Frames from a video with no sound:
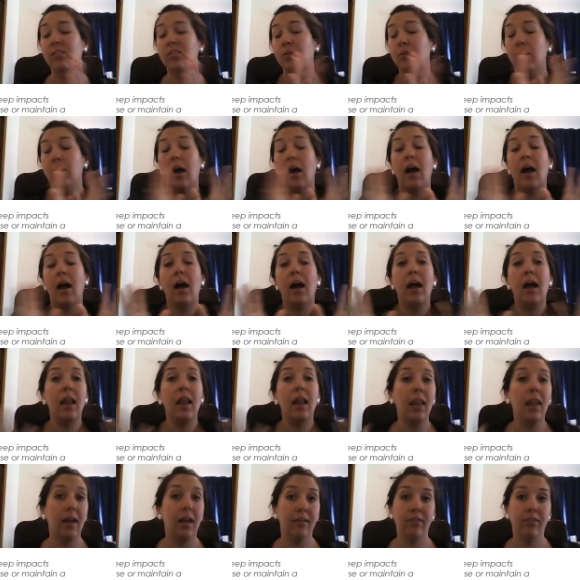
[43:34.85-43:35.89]
So I
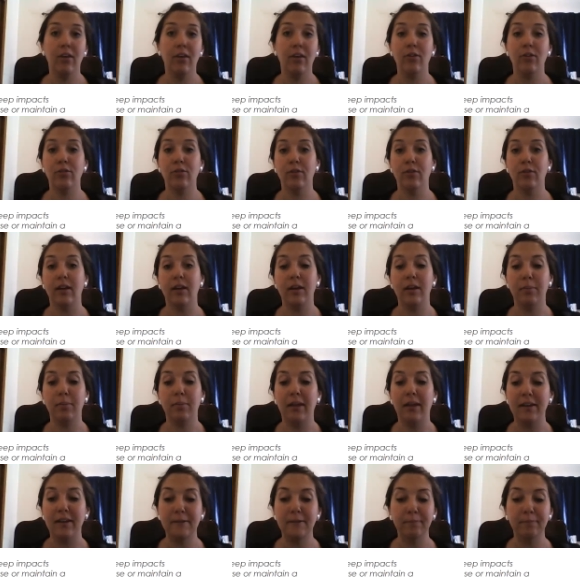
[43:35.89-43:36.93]
love the new serenity
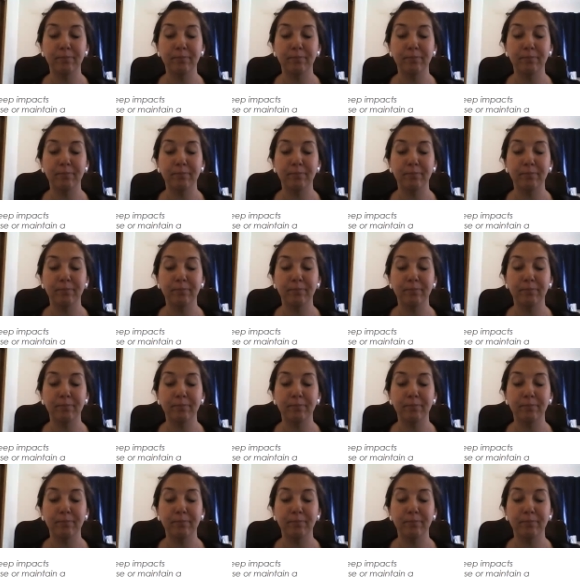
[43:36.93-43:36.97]
blend.